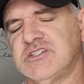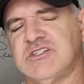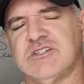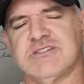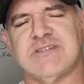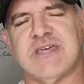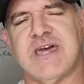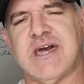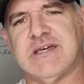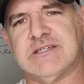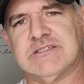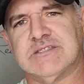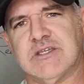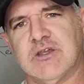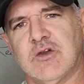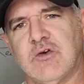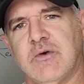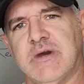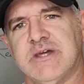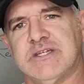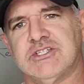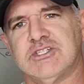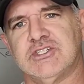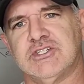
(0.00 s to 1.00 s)
Just ask the
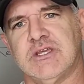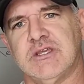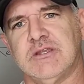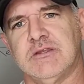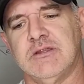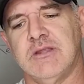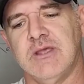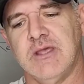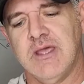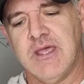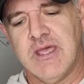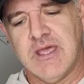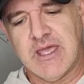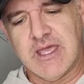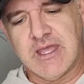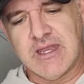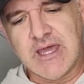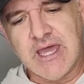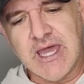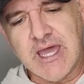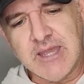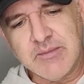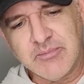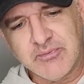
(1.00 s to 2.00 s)
question and
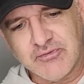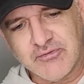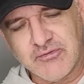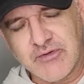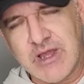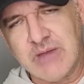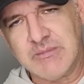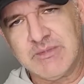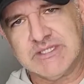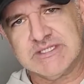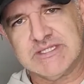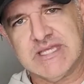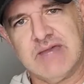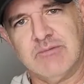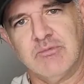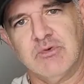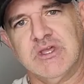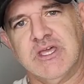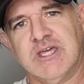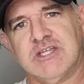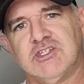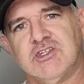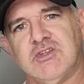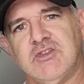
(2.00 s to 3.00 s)
I promise I will
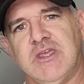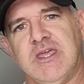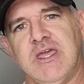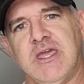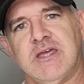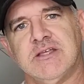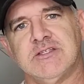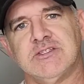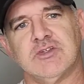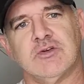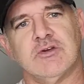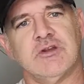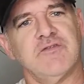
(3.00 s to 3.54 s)
get you the answer.